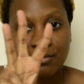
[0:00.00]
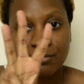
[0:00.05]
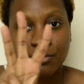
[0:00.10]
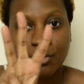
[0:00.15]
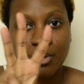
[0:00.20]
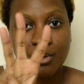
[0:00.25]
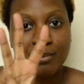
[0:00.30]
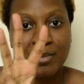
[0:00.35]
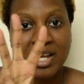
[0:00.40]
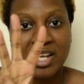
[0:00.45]

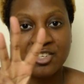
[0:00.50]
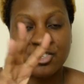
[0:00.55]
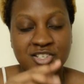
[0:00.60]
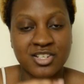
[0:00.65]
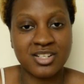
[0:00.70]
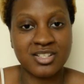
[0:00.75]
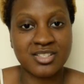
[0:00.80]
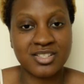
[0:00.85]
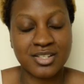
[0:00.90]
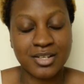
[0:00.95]

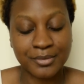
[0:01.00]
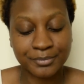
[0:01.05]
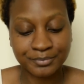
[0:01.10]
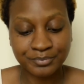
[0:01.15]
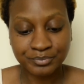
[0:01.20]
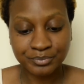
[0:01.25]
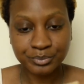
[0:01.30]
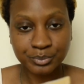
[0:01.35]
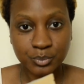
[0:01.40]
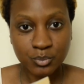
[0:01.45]
formations.
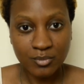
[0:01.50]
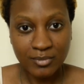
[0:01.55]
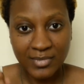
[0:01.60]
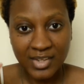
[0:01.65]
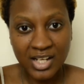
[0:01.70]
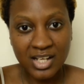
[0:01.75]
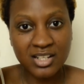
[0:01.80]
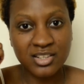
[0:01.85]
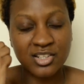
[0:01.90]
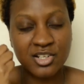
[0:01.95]

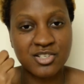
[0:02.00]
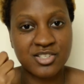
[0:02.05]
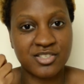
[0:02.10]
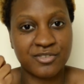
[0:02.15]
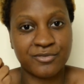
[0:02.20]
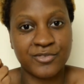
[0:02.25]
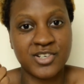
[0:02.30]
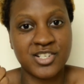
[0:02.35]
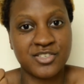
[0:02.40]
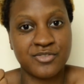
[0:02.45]
There's the
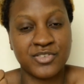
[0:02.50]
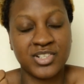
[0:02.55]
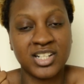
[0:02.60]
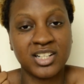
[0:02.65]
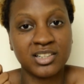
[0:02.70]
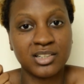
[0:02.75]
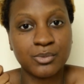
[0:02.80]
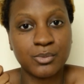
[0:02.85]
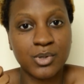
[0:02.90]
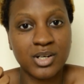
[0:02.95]
French
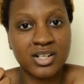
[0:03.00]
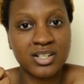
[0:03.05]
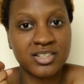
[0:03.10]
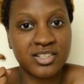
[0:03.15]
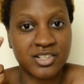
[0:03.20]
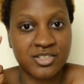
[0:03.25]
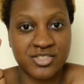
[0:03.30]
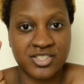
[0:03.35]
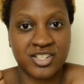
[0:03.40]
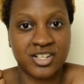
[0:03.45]
vanilla one,
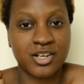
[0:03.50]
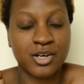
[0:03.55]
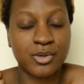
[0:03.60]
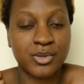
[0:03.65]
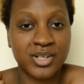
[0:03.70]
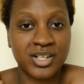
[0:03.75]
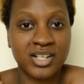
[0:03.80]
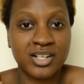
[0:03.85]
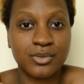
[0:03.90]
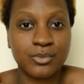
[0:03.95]
there's the
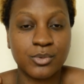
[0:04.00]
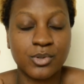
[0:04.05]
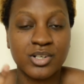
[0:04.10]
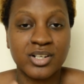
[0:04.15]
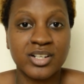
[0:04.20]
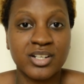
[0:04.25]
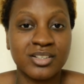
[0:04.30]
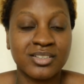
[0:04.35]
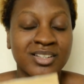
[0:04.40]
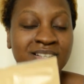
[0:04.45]
coconut
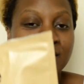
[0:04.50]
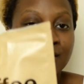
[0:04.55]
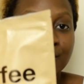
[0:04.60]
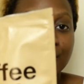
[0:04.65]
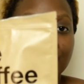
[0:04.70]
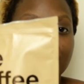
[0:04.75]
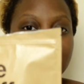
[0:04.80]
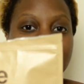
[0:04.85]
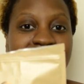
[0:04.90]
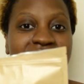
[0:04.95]
one, one